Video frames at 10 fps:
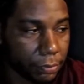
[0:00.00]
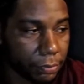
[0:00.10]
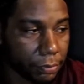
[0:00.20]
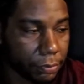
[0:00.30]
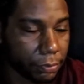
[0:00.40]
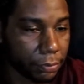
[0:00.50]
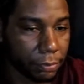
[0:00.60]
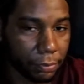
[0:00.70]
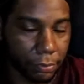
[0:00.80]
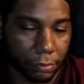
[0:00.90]

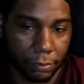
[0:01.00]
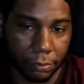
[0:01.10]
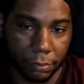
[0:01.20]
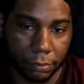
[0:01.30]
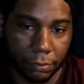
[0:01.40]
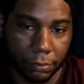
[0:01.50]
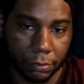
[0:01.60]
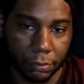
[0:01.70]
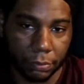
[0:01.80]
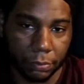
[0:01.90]

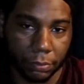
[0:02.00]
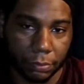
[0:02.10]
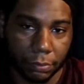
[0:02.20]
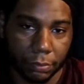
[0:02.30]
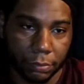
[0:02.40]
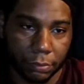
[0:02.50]
(silent)